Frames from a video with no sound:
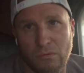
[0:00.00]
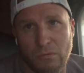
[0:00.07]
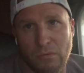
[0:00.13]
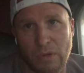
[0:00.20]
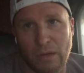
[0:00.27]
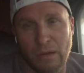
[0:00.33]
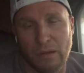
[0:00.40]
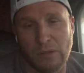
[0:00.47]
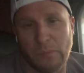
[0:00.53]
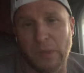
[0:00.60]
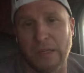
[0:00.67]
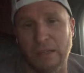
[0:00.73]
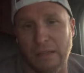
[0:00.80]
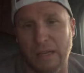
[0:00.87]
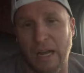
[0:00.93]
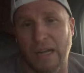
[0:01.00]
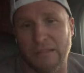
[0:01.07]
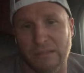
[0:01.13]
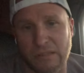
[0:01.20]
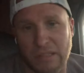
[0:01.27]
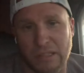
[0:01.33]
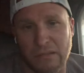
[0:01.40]
has been a
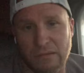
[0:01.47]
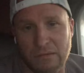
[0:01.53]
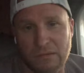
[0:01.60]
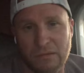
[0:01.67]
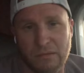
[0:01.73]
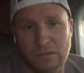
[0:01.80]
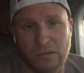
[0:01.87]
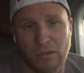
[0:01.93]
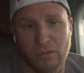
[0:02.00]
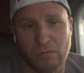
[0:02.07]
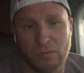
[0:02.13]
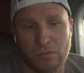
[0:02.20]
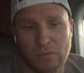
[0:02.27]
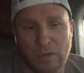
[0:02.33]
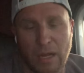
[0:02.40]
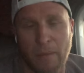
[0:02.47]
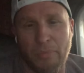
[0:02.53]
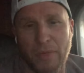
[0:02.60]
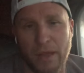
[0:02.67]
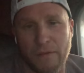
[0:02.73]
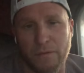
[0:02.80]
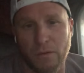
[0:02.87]
godsend. So I'm
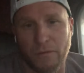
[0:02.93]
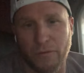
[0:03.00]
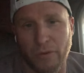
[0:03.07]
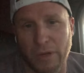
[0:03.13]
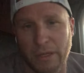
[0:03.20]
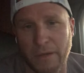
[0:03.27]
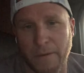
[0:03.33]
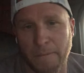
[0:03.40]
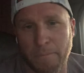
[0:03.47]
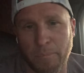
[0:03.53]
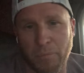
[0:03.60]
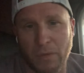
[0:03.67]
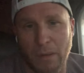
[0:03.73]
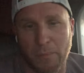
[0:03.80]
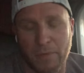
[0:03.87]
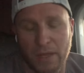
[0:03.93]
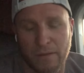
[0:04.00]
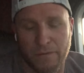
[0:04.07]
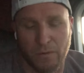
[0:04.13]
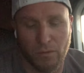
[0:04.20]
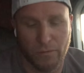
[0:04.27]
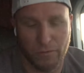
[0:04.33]
thankful for him. I'm
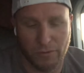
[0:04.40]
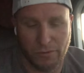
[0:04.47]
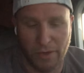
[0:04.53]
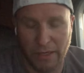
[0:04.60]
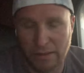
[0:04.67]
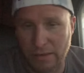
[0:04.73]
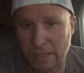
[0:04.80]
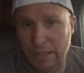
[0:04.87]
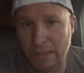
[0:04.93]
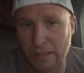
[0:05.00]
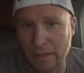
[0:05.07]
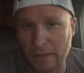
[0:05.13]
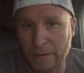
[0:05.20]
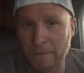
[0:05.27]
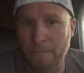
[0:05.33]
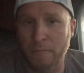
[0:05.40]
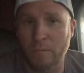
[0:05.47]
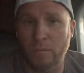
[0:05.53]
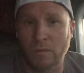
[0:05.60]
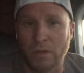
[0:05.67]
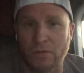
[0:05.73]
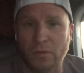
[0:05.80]
thankful for Tracy,
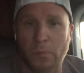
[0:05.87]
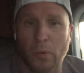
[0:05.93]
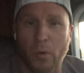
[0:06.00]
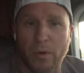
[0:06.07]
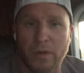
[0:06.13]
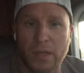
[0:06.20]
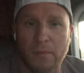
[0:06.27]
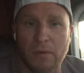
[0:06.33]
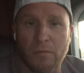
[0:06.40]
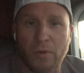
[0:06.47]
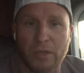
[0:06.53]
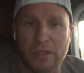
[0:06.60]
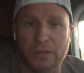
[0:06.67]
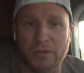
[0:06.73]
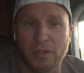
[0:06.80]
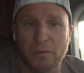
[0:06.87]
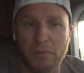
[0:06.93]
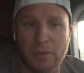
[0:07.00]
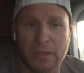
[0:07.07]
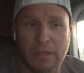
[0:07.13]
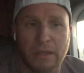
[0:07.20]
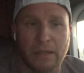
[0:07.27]
supporting him in what he's
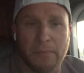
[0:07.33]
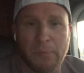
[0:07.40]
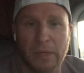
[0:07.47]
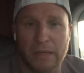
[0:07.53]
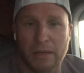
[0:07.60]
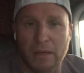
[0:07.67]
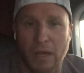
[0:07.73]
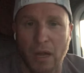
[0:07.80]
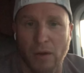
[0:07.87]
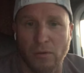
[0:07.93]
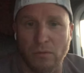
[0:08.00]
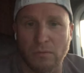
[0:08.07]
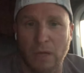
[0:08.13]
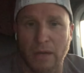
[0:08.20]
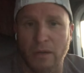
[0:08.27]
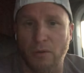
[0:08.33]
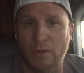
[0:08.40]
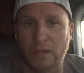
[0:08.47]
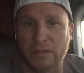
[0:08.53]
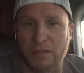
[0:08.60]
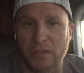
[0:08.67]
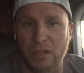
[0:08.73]
doing and him being gone. I know
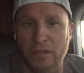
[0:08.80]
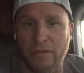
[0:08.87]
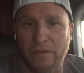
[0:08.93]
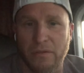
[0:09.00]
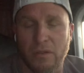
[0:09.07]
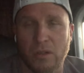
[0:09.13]
that's tough.